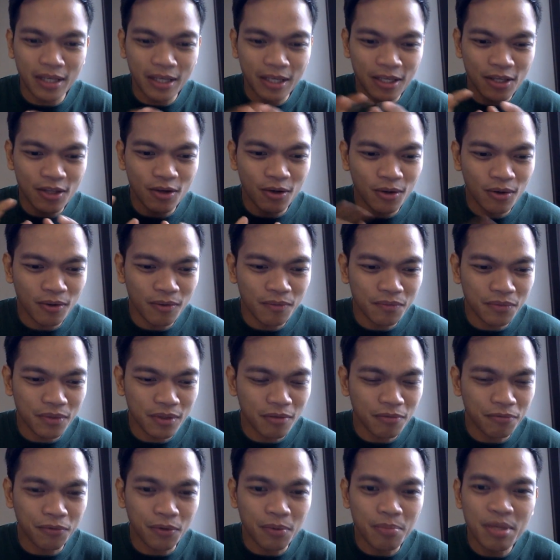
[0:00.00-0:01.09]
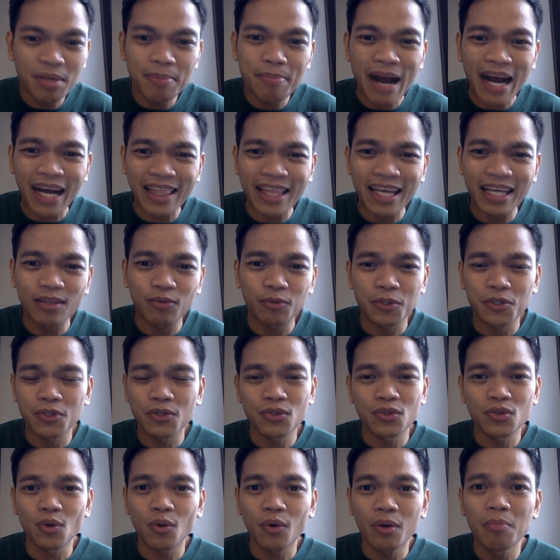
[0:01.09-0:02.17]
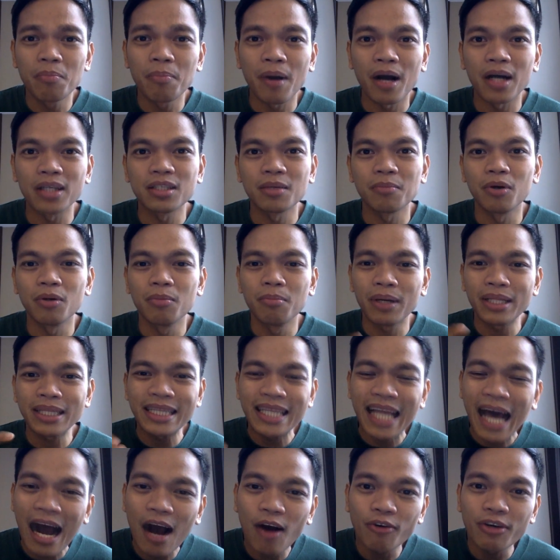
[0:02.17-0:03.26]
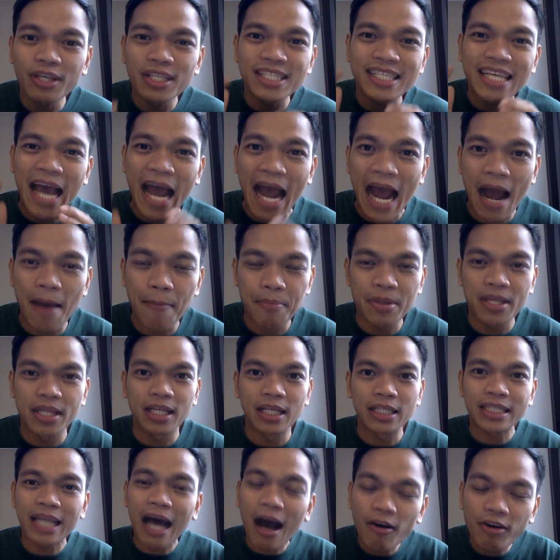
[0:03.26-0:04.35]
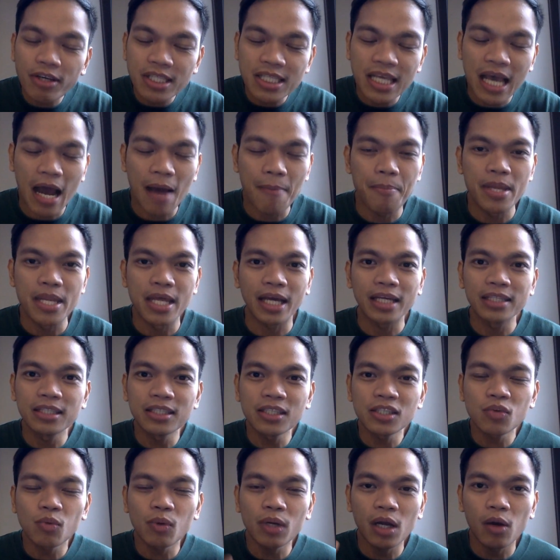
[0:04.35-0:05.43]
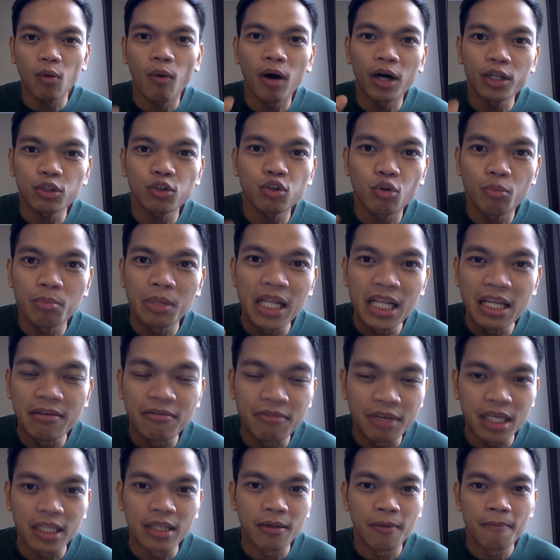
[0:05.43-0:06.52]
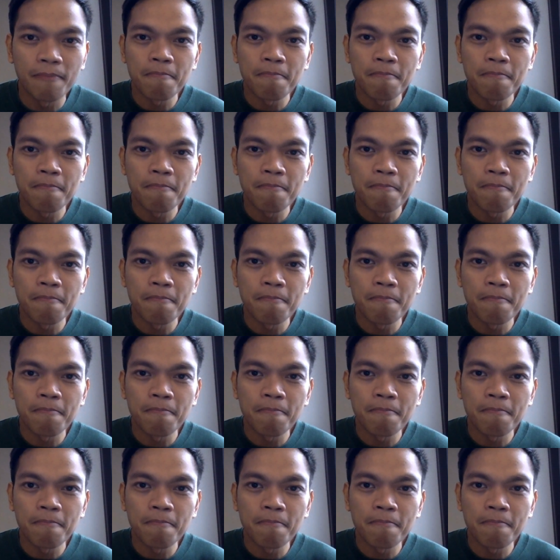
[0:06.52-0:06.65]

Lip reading: you know for me back then, it was so impossible, but now it's happening. And this is what I want you to believe in: